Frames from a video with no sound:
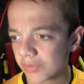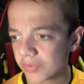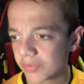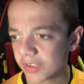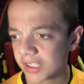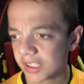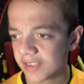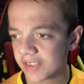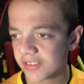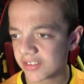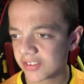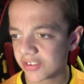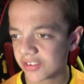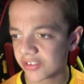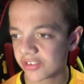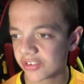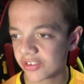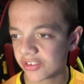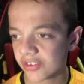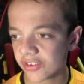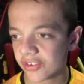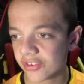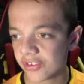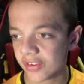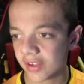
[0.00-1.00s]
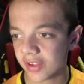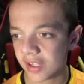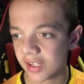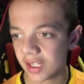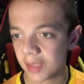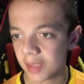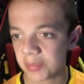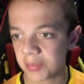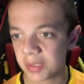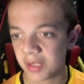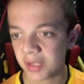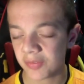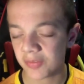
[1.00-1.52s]
this is just a
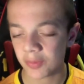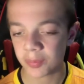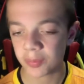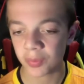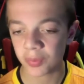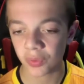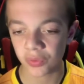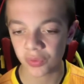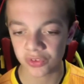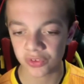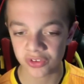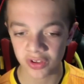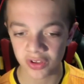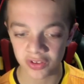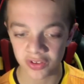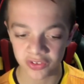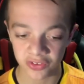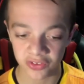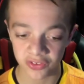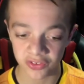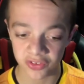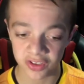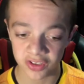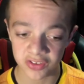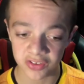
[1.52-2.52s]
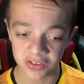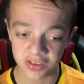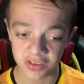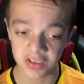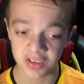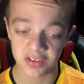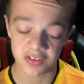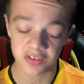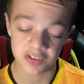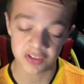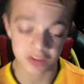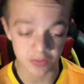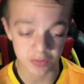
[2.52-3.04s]
bit of a poor start to the season,
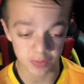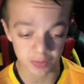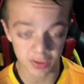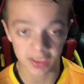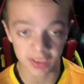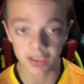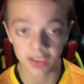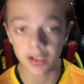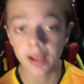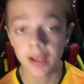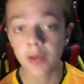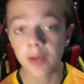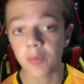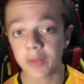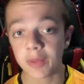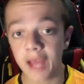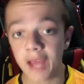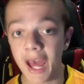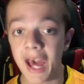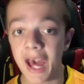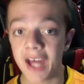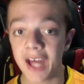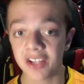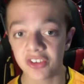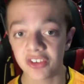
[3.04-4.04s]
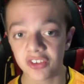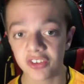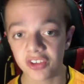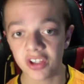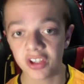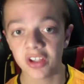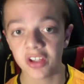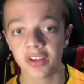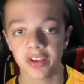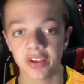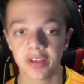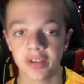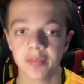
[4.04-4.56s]
considering we had
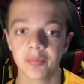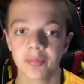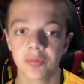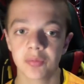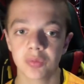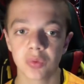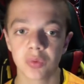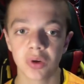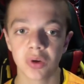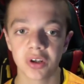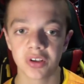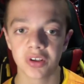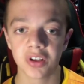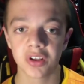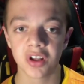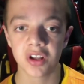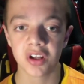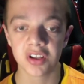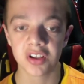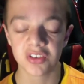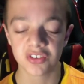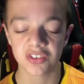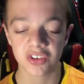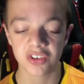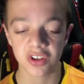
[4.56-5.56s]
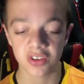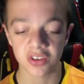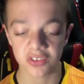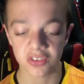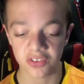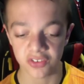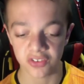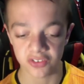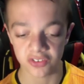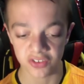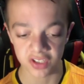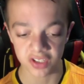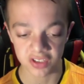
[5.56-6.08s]
quite an early start to the
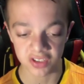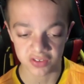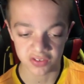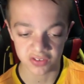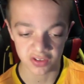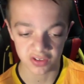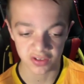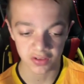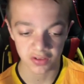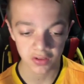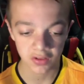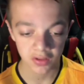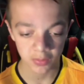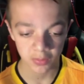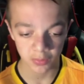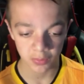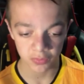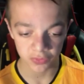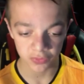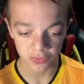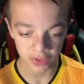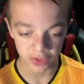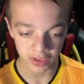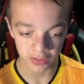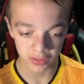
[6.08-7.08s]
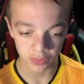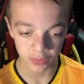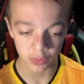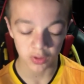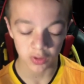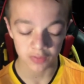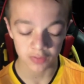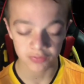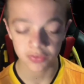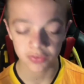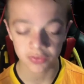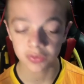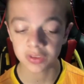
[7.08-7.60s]
season with quite a
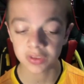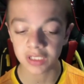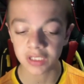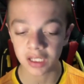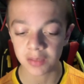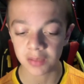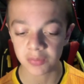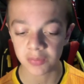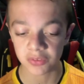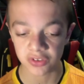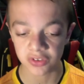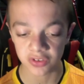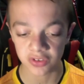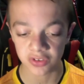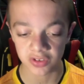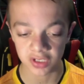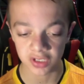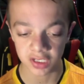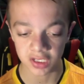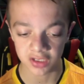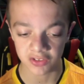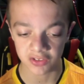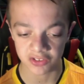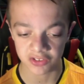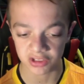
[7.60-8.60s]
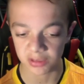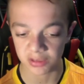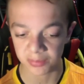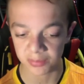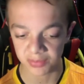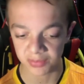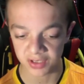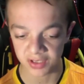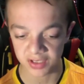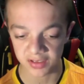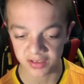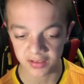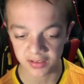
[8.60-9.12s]
few games jammed
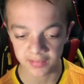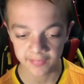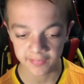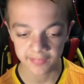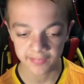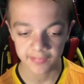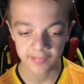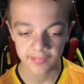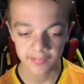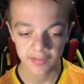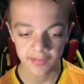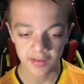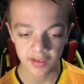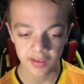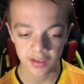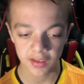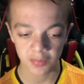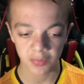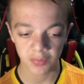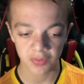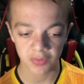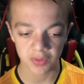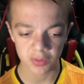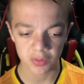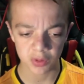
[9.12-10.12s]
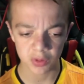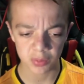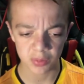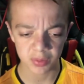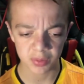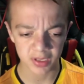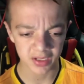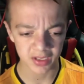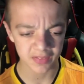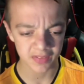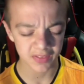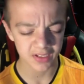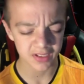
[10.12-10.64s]
in with Europa League.
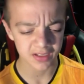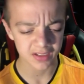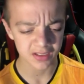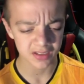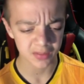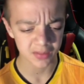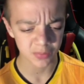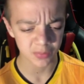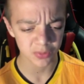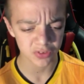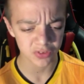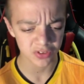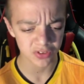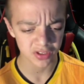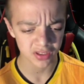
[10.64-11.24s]
I think it was